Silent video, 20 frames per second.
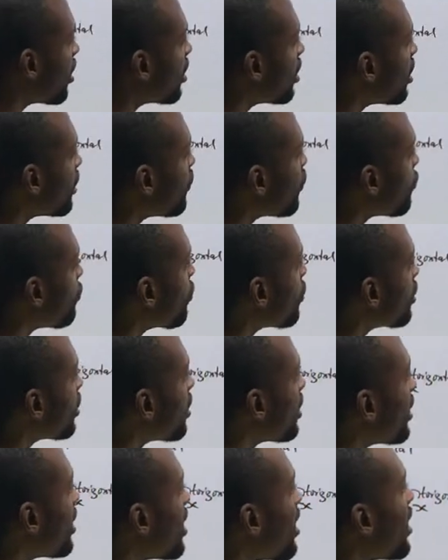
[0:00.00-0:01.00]
If you push
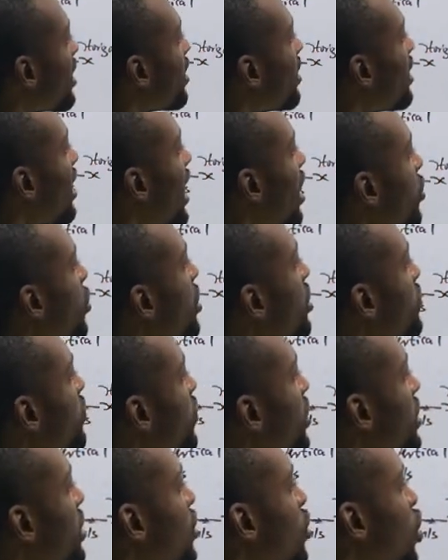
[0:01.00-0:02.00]
it here, the arrow is
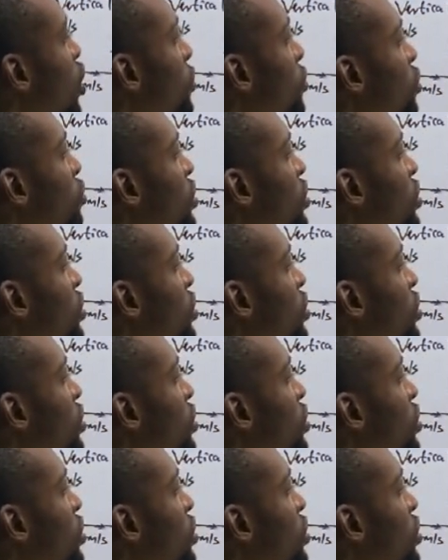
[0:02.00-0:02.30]
facing up,